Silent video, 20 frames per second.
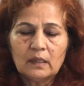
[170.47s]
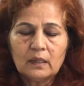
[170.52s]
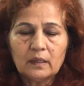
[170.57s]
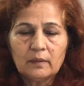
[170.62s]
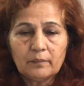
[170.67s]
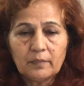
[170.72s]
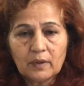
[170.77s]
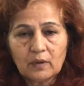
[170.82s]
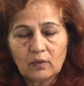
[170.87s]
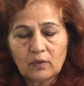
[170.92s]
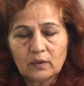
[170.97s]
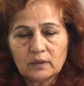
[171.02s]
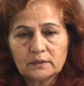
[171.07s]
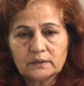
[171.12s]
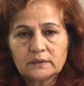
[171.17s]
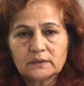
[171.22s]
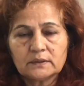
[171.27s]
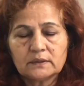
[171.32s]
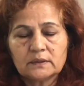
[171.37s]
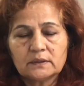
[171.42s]

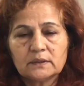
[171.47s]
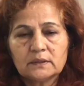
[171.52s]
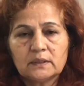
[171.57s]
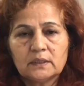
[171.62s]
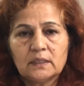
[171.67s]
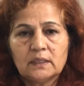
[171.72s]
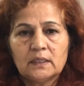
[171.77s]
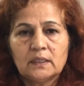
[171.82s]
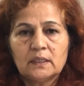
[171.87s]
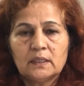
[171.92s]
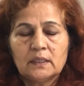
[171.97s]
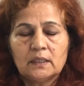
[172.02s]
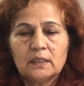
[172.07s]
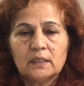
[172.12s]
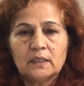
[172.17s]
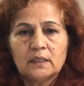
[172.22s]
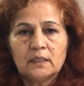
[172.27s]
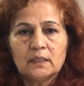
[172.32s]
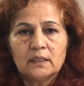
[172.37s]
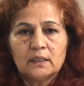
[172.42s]
Because
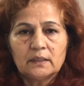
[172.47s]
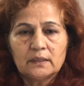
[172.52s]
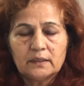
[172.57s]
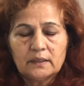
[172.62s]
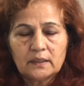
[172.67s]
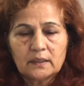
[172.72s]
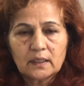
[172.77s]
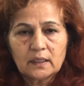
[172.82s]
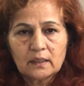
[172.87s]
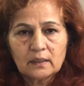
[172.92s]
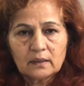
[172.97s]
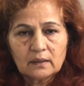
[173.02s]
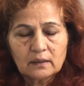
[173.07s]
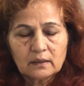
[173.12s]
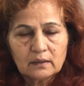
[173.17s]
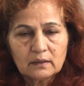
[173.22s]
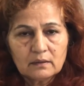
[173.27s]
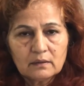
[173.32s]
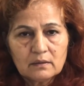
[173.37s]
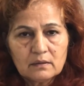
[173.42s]
there are
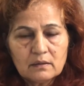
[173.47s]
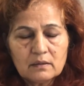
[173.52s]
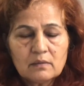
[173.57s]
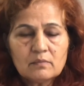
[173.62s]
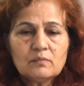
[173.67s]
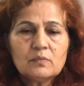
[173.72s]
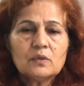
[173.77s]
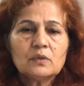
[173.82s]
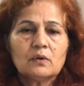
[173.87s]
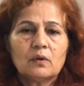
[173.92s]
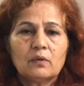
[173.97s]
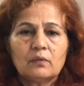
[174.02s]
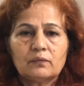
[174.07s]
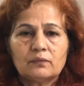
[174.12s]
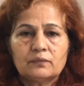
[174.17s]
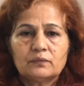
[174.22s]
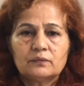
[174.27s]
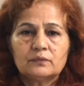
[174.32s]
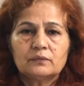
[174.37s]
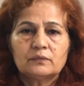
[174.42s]
number
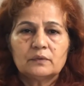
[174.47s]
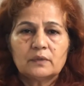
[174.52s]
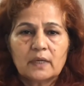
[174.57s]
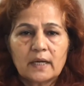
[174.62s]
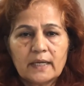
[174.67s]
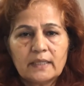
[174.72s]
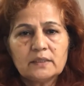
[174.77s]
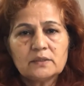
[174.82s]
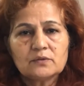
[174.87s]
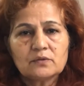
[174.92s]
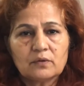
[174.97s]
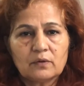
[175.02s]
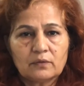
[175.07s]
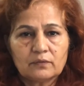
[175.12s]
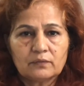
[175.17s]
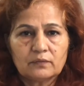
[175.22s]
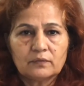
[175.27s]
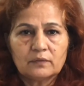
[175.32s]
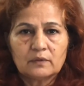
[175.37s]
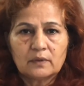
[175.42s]
of kinds
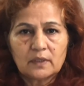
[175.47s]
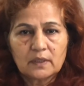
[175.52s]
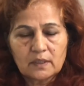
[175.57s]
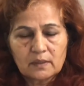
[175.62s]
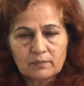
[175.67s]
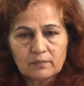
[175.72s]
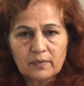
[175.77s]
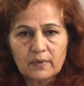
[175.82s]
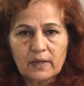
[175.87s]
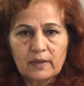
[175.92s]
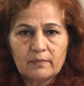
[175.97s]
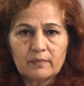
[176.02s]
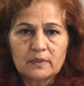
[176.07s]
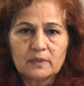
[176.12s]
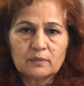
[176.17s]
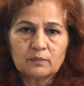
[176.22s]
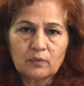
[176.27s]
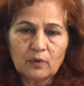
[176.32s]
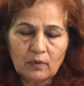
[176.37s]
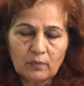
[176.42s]
of
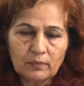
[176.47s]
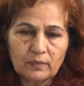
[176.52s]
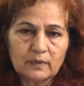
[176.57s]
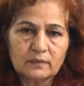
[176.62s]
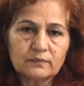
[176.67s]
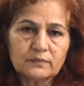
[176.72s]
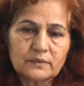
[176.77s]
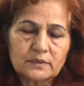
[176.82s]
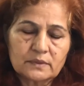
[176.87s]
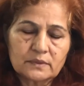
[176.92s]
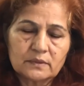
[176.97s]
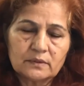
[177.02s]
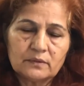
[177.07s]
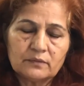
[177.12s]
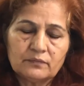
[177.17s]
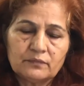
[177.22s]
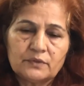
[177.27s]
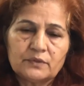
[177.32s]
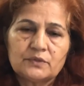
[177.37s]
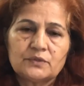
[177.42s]
unemployment problems
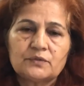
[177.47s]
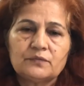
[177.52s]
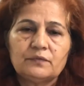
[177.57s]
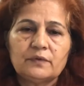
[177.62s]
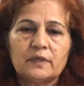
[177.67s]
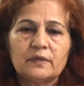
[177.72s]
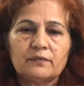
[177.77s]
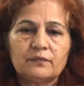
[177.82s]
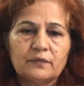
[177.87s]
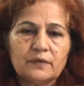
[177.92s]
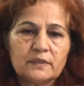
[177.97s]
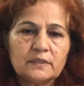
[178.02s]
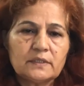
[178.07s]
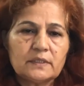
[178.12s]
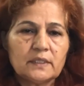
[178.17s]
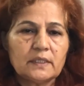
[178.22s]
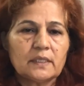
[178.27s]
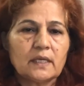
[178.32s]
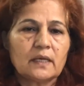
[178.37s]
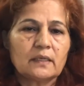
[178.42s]
which we are
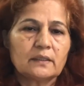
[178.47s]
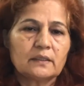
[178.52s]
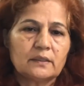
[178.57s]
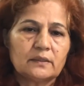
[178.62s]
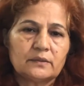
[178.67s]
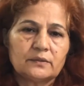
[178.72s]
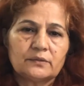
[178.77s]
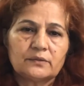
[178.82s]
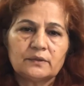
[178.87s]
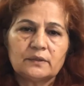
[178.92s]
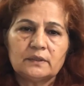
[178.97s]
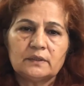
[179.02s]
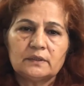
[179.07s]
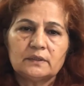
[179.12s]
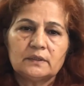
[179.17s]
facing in our country.